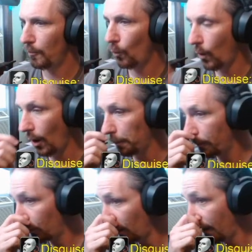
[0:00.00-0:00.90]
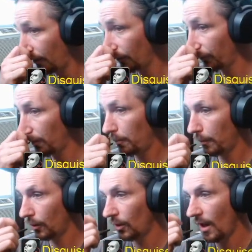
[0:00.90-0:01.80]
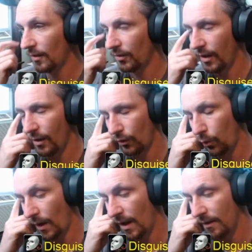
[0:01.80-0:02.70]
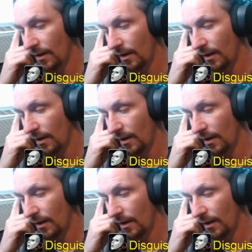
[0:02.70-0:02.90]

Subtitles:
Whelp scales, Murloc scales when?